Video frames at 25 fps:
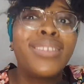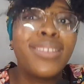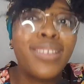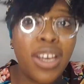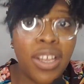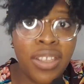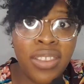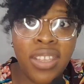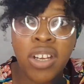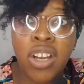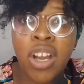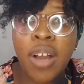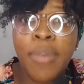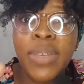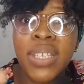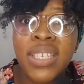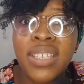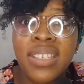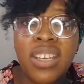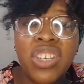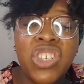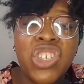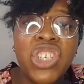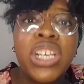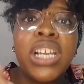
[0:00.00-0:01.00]
In the comment
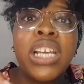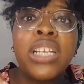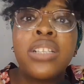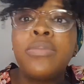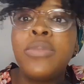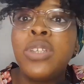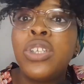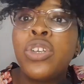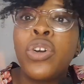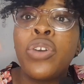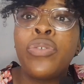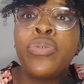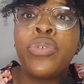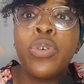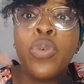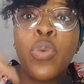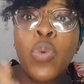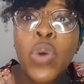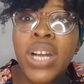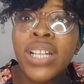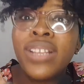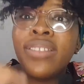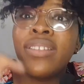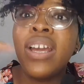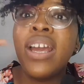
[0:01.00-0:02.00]
section, let me know if you
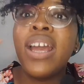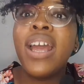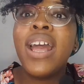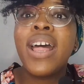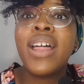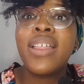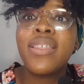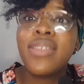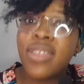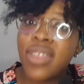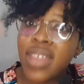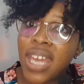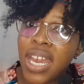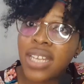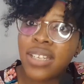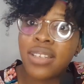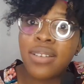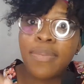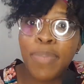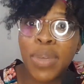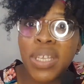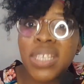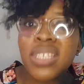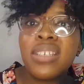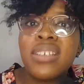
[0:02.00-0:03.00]
want
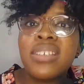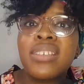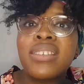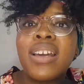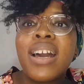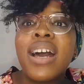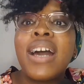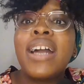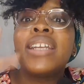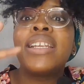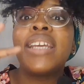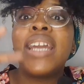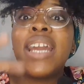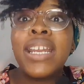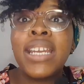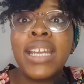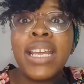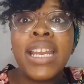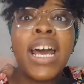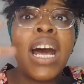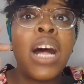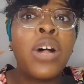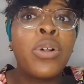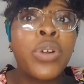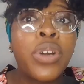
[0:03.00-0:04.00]
that business guide, and
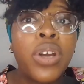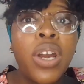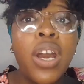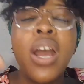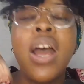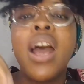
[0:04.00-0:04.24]
then I'll